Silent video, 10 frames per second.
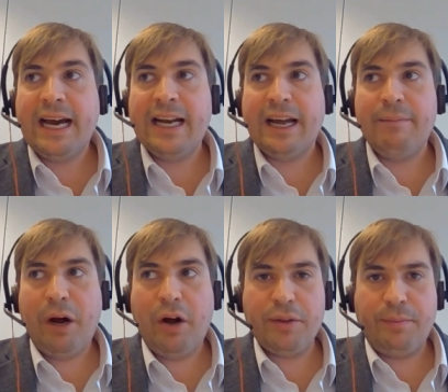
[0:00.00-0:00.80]
and and
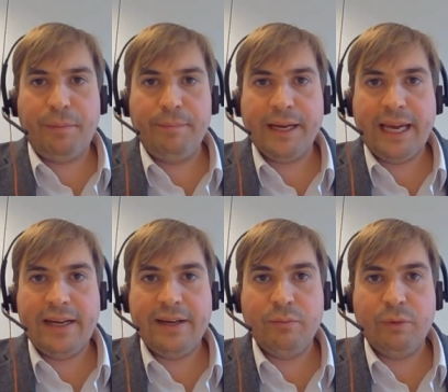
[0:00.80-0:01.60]
park the problem
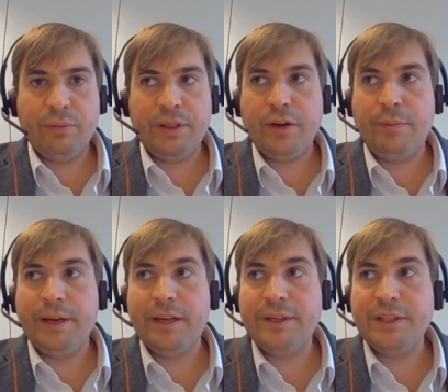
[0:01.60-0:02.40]
again with, with the
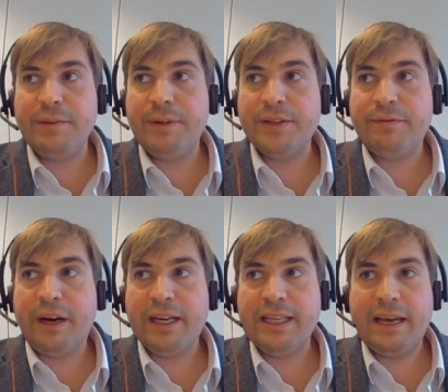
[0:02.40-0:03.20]
European Commission because
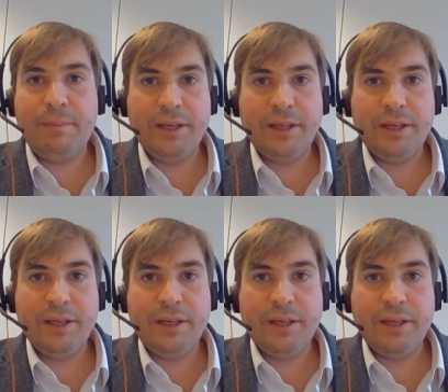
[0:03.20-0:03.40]
frankly their